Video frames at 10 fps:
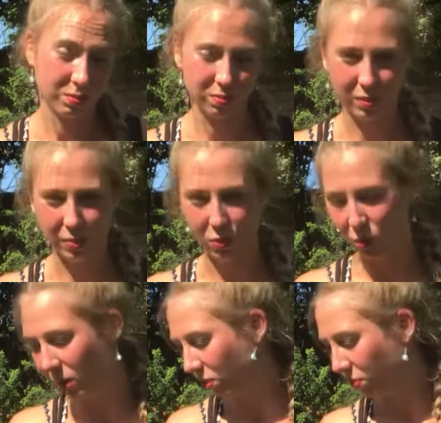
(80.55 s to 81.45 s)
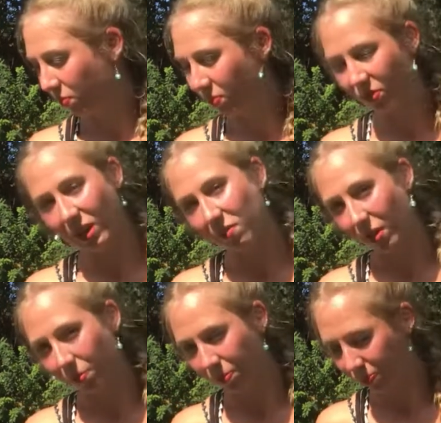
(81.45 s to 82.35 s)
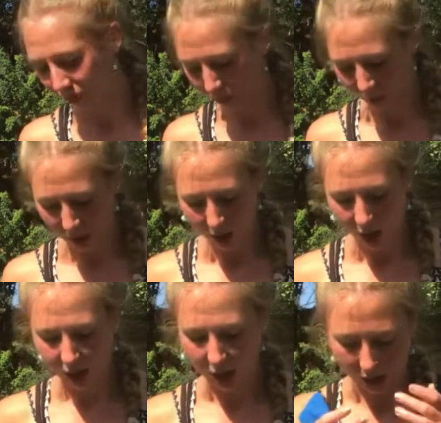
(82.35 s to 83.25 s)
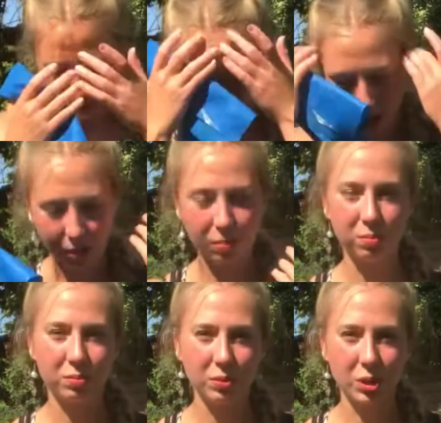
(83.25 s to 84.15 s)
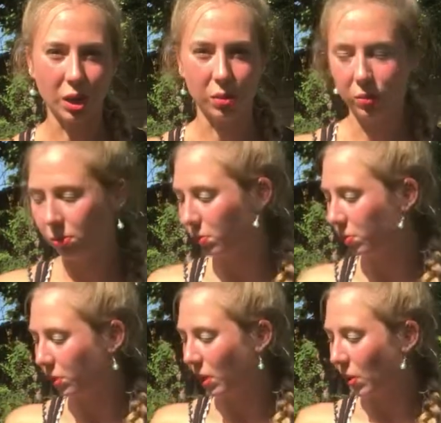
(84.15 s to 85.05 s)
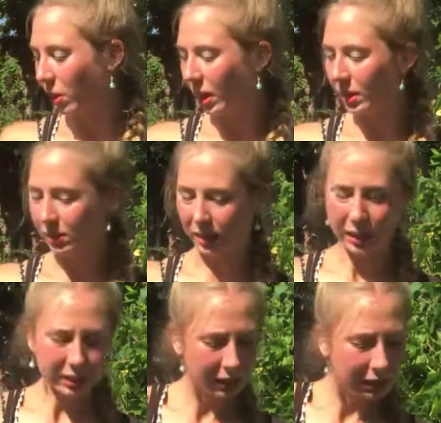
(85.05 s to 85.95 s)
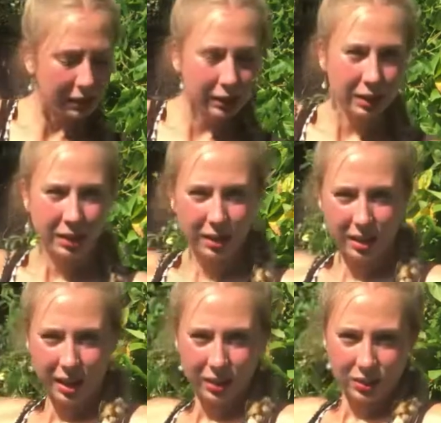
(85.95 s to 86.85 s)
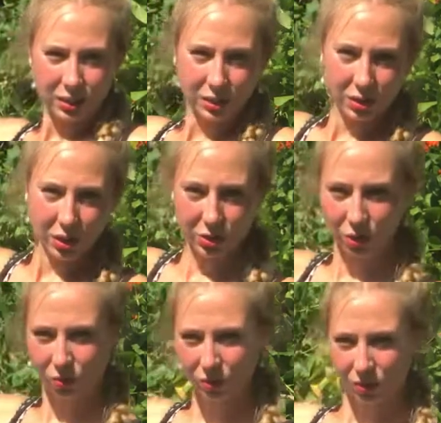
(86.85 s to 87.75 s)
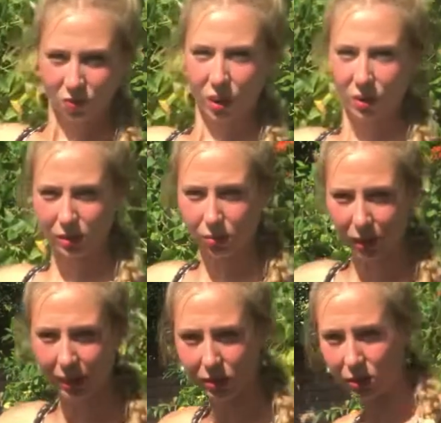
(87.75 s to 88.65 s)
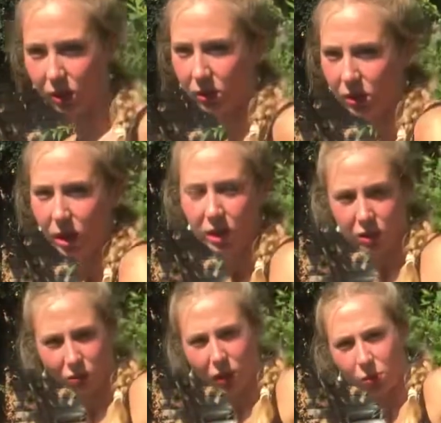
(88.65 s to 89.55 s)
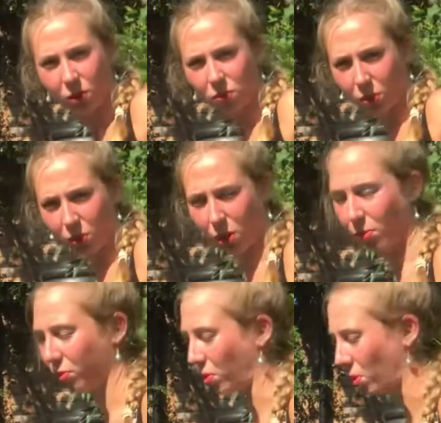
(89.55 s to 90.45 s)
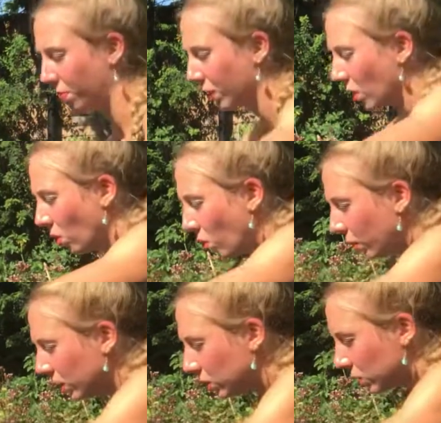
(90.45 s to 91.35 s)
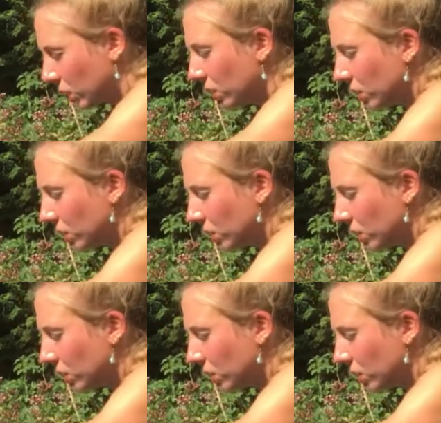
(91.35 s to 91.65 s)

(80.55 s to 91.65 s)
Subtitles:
be more forgiven. Okay, so with all that said, let's start off with some very simple exercises. So the first one I've done with you before. All we're going to do